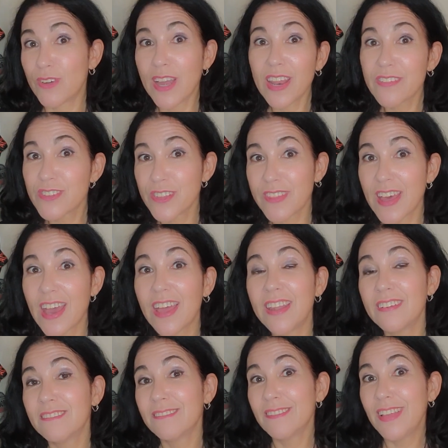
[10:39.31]
Right after
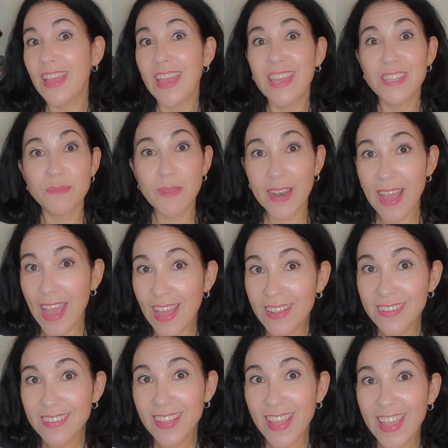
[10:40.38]
that, it's
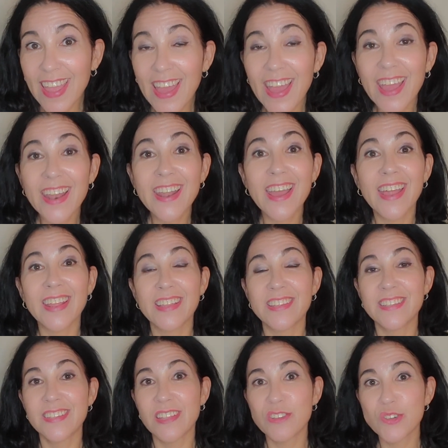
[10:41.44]
Manhattan again, and
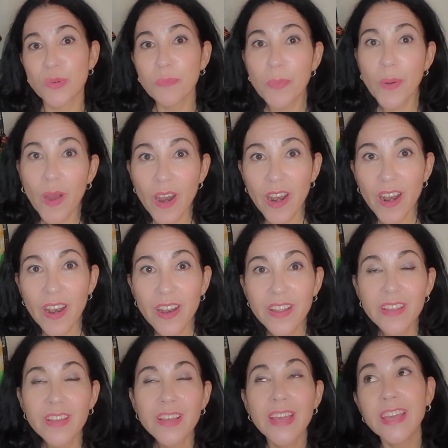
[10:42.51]
it's Central
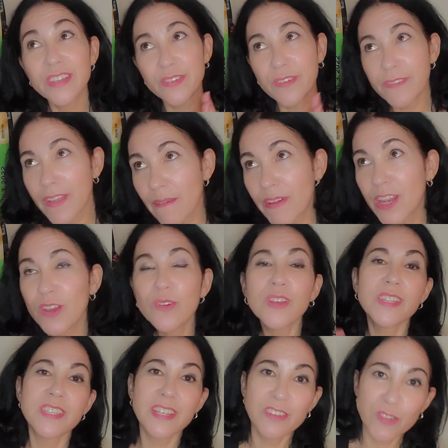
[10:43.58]
Park. It's 5th Avenue,
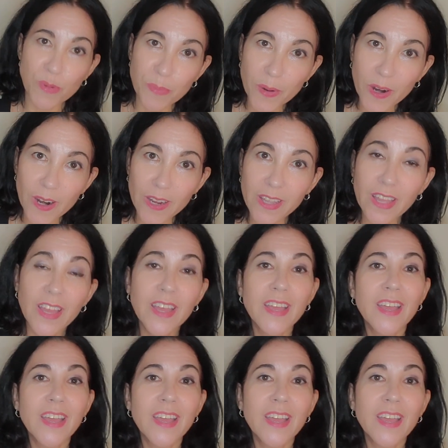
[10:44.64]
it's Central Park.